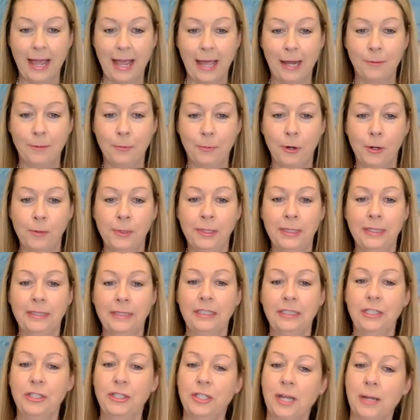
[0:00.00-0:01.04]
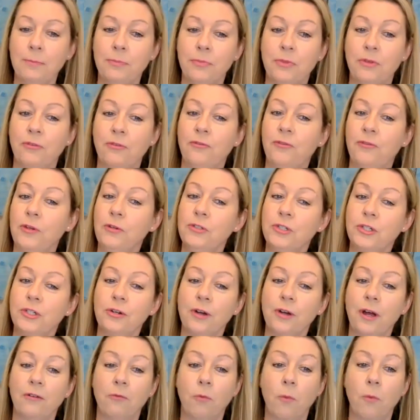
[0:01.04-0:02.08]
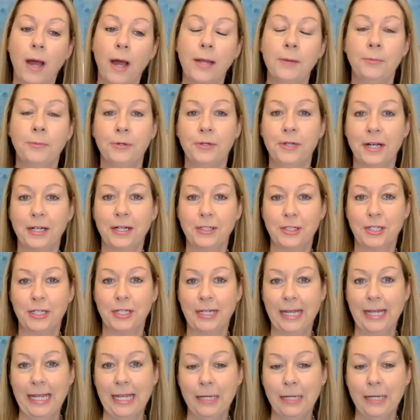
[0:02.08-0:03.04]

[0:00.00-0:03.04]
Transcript: and permanently shaped the future of wine production